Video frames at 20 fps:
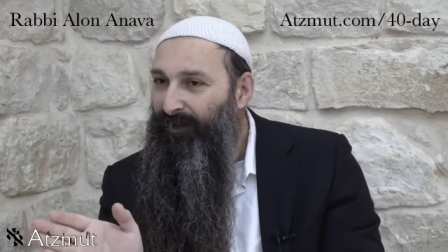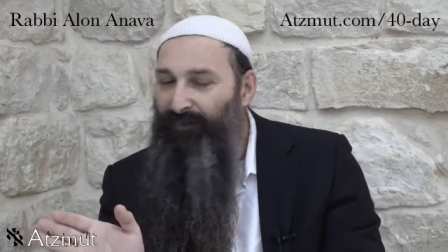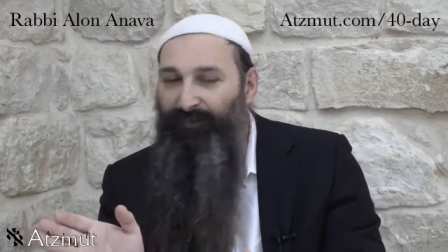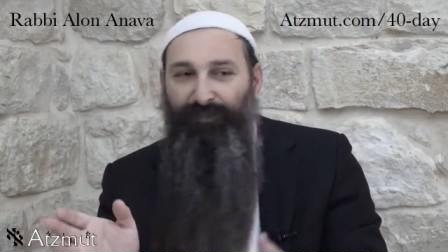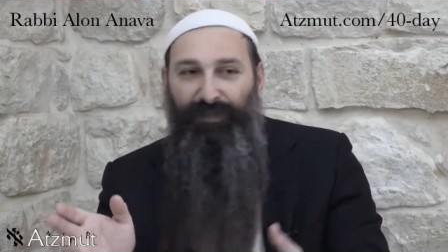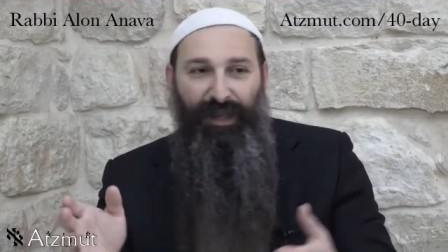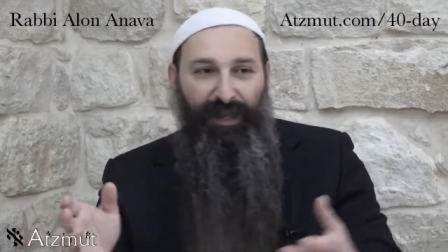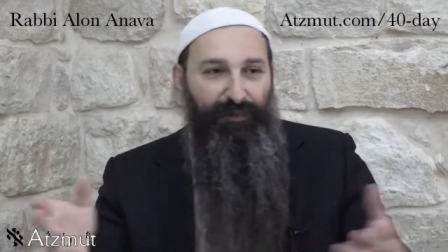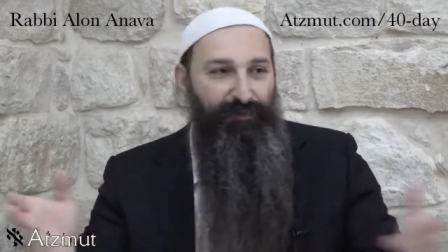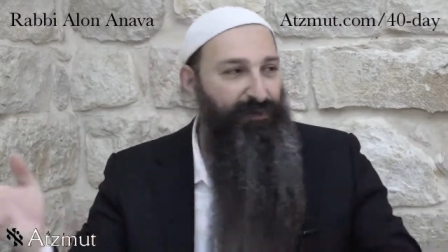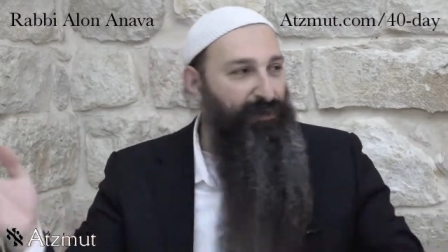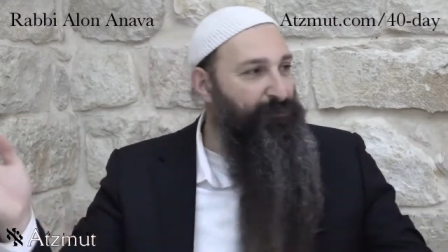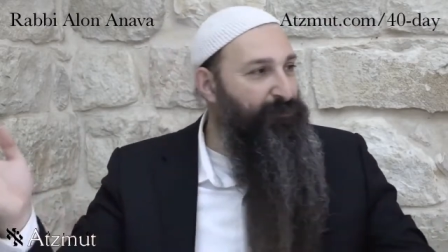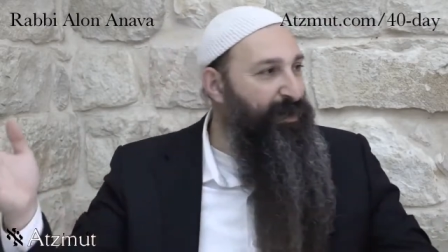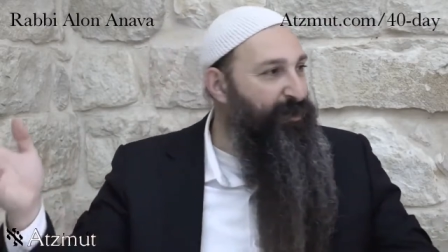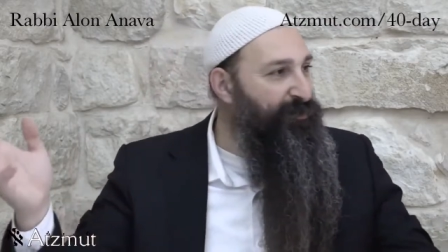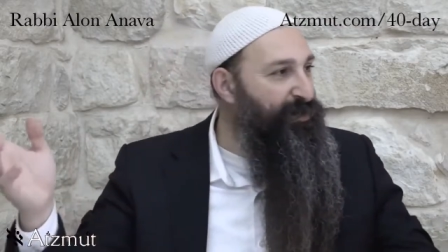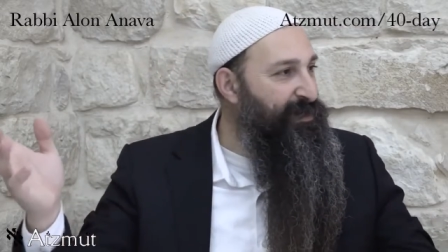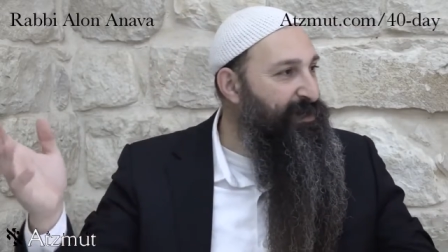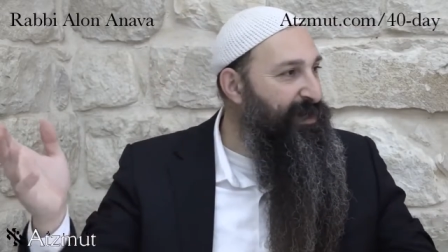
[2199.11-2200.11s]
then the
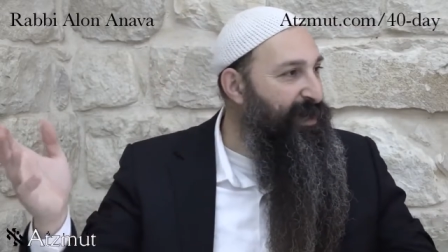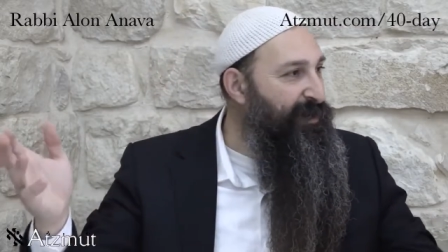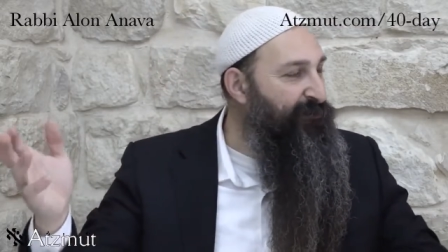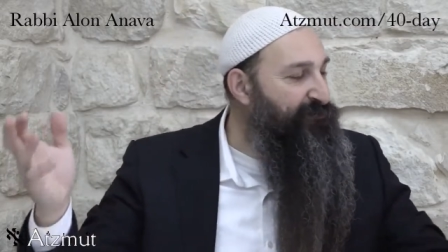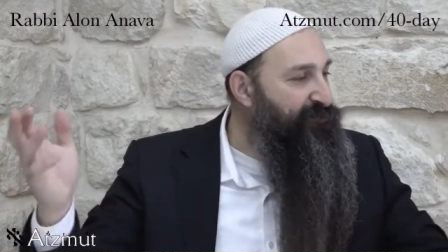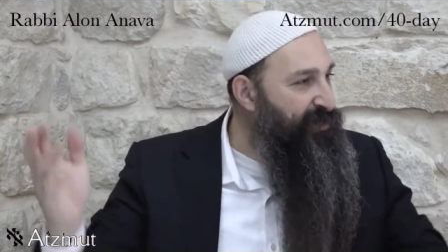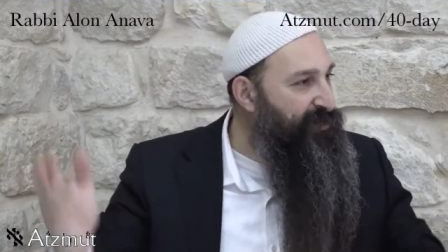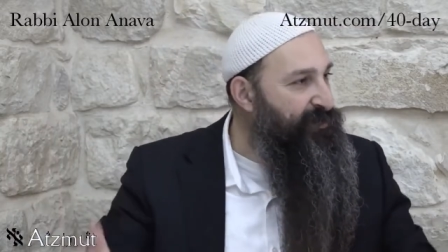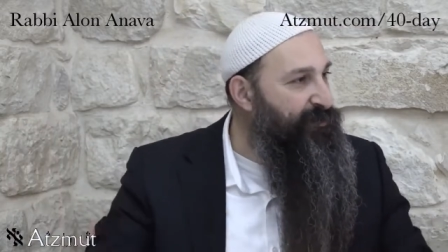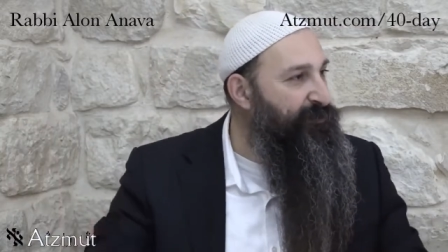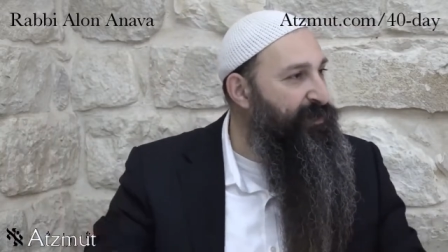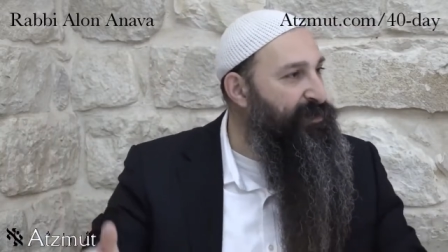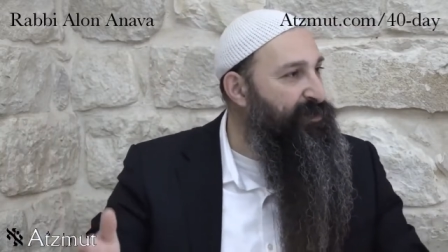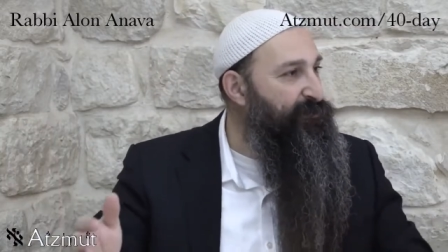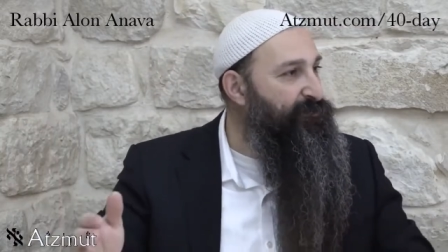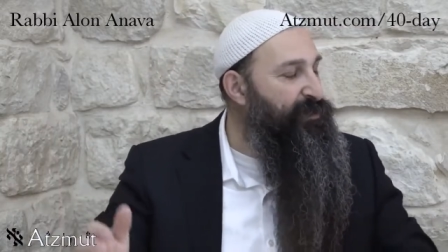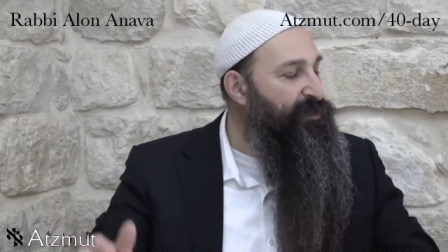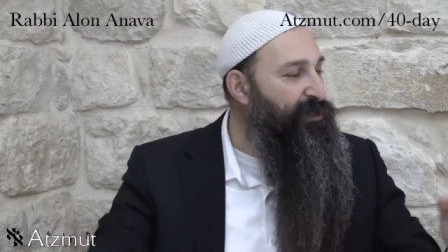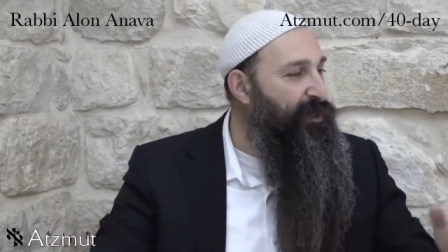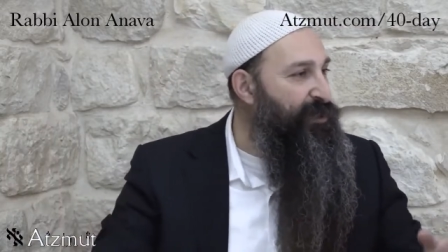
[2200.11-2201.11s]
merit left and the Bet
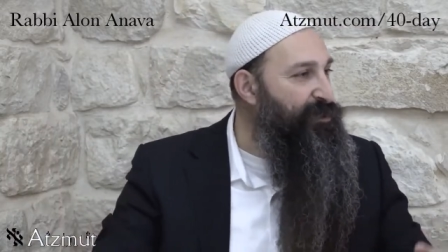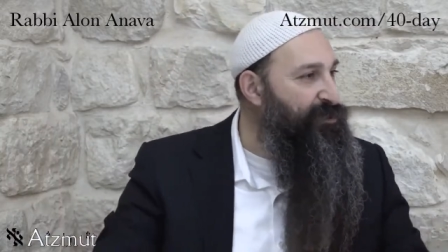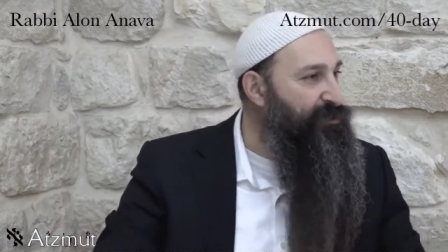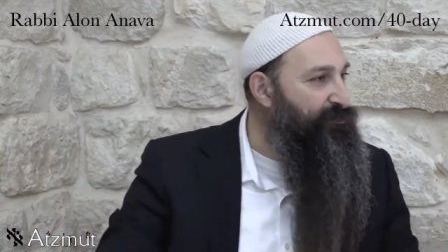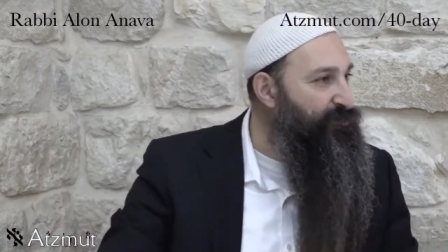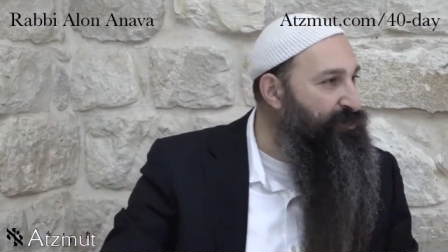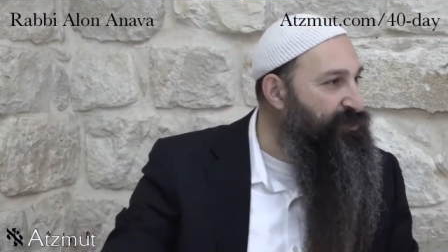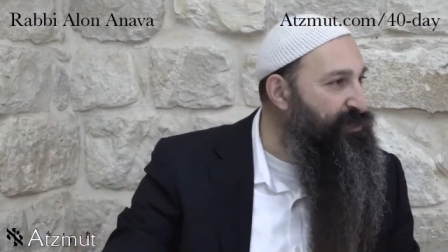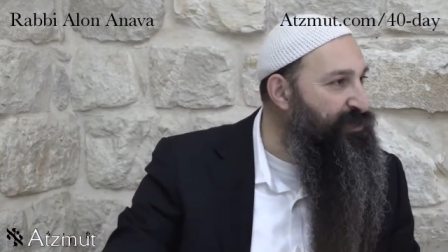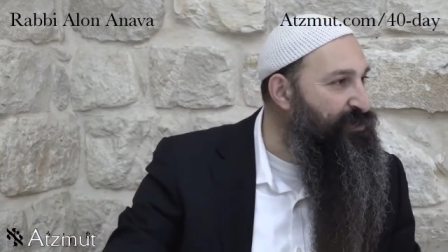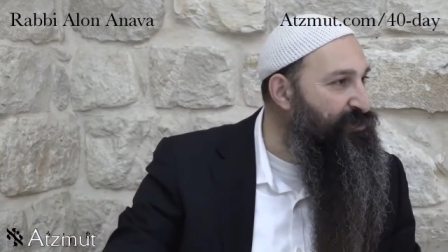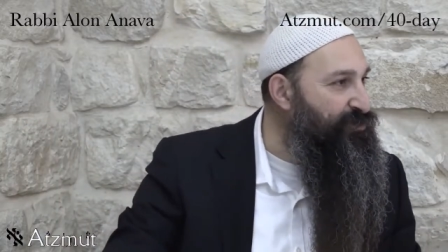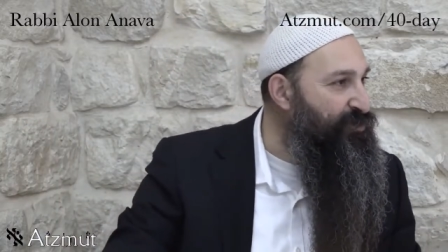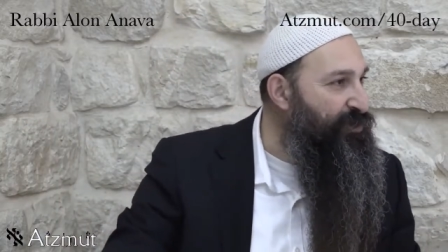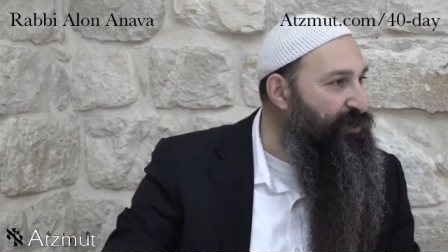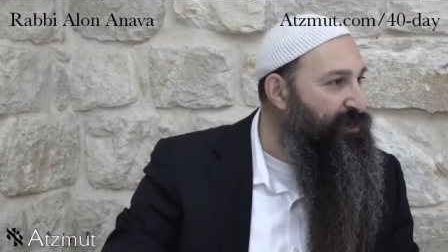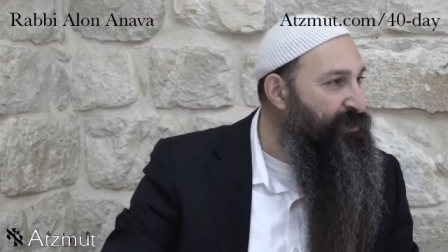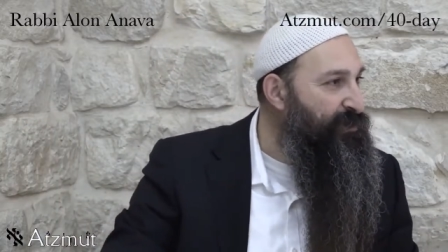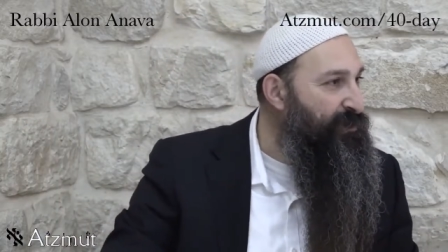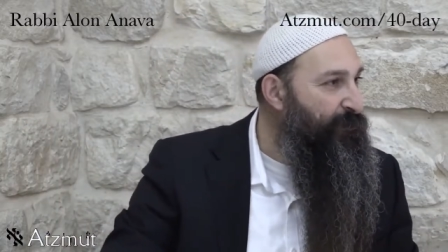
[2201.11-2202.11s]
HaMikdash was
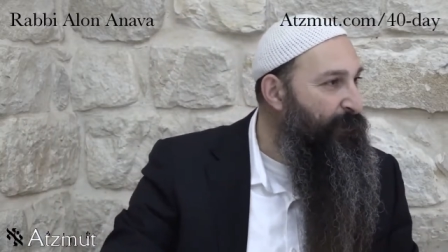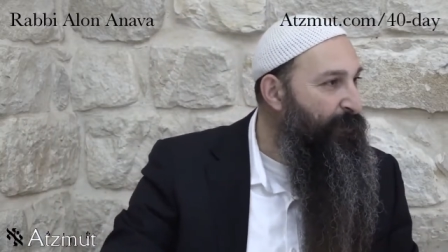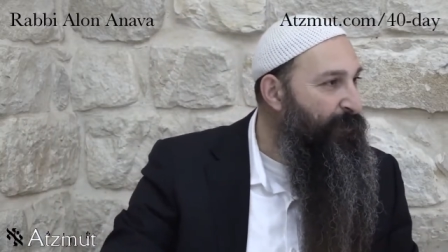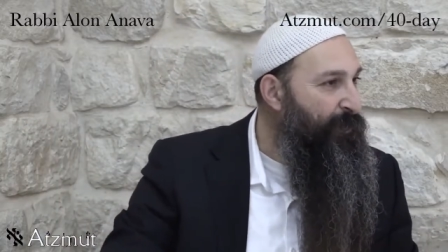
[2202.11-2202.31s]
destroyed.